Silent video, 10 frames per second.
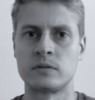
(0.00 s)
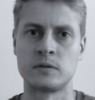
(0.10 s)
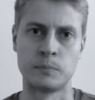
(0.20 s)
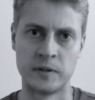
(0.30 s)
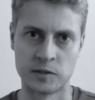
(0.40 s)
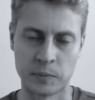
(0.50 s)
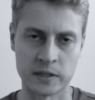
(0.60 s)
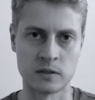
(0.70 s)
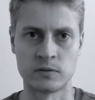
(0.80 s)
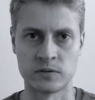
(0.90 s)
The
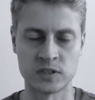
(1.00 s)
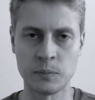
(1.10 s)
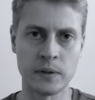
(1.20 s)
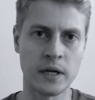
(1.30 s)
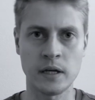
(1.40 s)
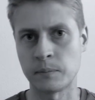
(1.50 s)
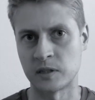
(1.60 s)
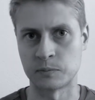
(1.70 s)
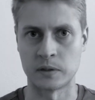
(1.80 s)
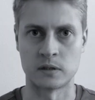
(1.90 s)
perspective of CPA,
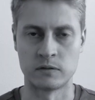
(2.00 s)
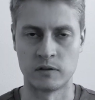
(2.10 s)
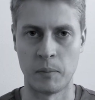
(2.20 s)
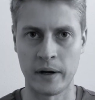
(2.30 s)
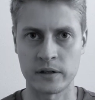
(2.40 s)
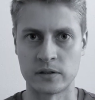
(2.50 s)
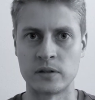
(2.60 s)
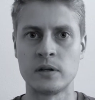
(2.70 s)
perspective of banker.